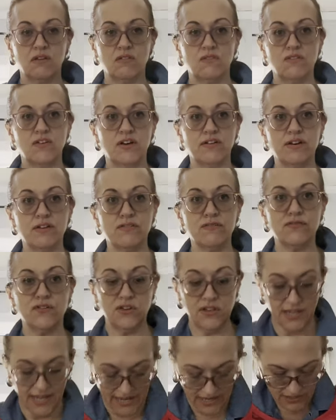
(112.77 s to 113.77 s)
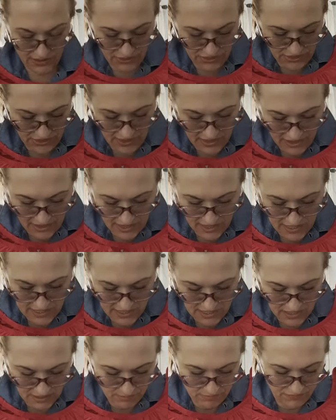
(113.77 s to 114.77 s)
Very full length. I
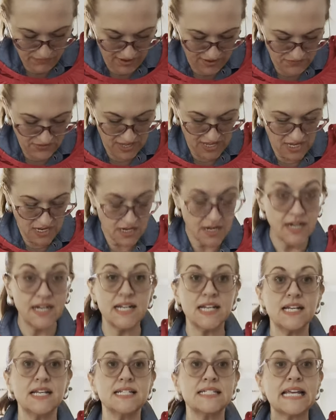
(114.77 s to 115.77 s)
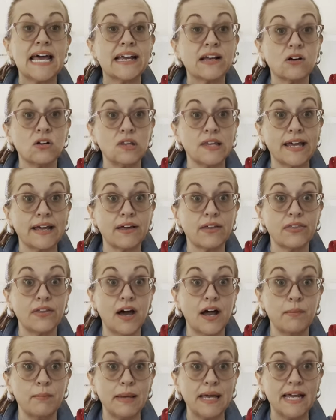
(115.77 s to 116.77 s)
am 5'8 and it is ankle length
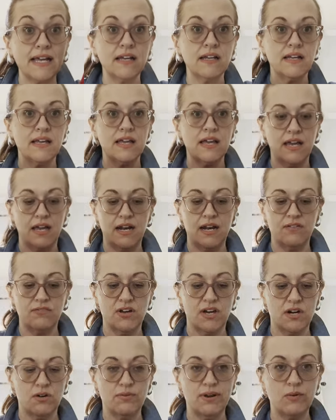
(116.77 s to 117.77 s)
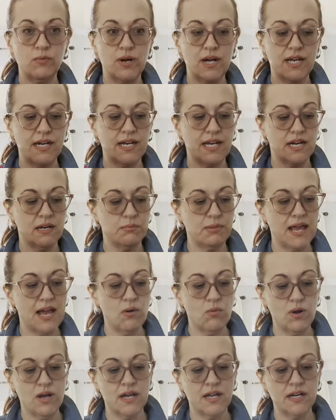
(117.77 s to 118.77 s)
on me. And I've got a red one and a
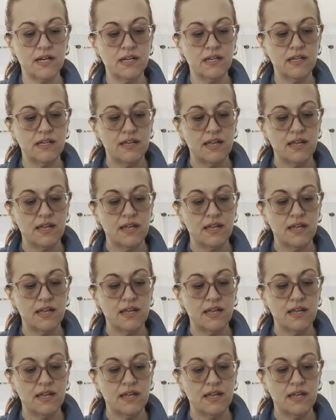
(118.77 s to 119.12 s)
black one